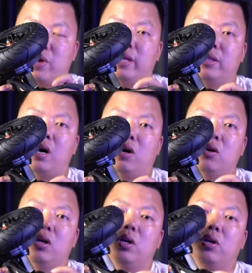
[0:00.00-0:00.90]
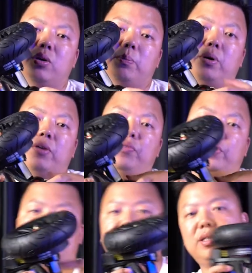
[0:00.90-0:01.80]
right now.
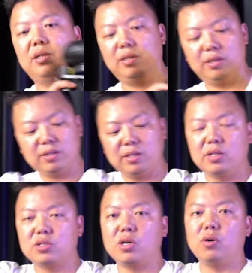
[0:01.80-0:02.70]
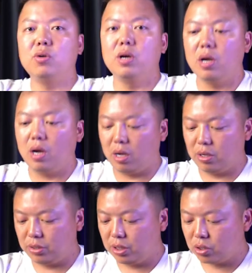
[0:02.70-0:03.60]
Perfect. So
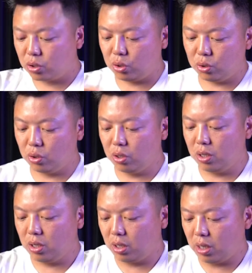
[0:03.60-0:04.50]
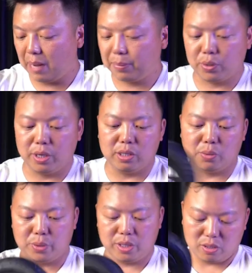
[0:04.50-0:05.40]
these two upgrade the
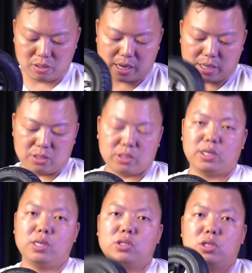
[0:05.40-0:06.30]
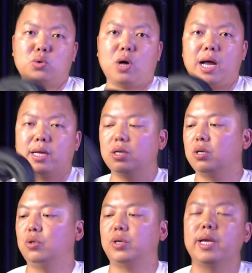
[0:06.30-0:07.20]
wheel and the CNC truck,
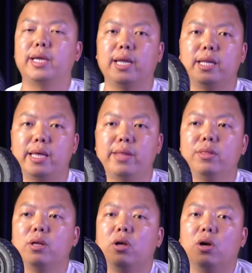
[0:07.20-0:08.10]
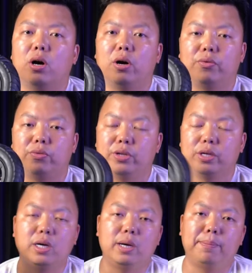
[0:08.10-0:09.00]
you can get them
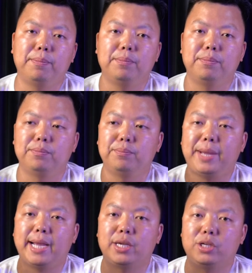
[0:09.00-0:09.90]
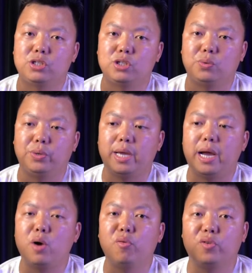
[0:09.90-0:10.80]
in a package we
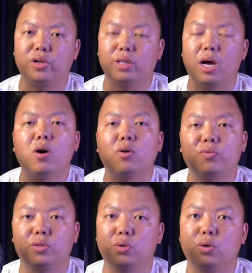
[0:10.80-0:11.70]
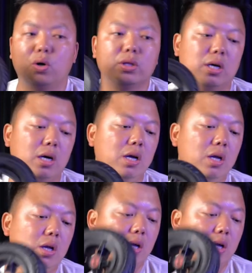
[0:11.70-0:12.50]
are offering now to all the